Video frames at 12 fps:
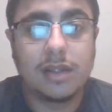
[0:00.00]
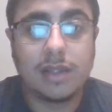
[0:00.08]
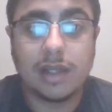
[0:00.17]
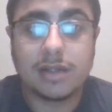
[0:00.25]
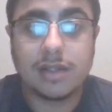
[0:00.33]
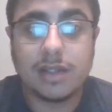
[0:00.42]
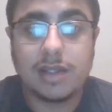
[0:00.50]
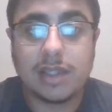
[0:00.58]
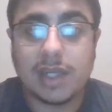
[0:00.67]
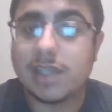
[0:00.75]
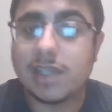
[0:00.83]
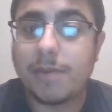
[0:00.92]
Luckily,
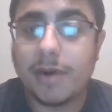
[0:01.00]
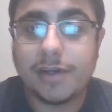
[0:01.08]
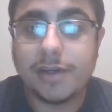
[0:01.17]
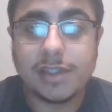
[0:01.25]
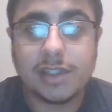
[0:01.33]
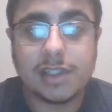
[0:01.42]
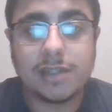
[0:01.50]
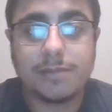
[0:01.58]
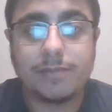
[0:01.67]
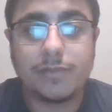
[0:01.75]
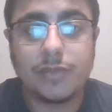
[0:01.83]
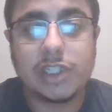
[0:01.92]
the next part of your
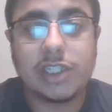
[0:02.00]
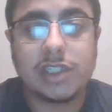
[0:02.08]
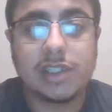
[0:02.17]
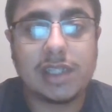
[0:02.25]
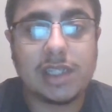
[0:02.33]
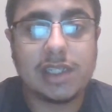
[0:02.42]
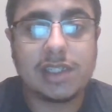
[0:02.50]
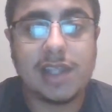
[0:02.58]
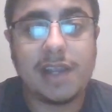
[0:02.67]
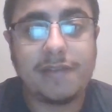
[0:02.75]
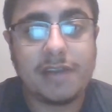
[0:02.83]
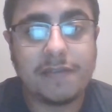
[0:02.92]
system, which is the
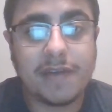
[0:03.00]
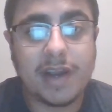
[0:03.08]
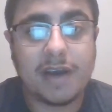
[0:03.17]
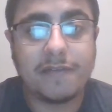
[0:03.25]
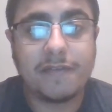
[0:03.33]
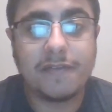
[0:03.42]
safety valve,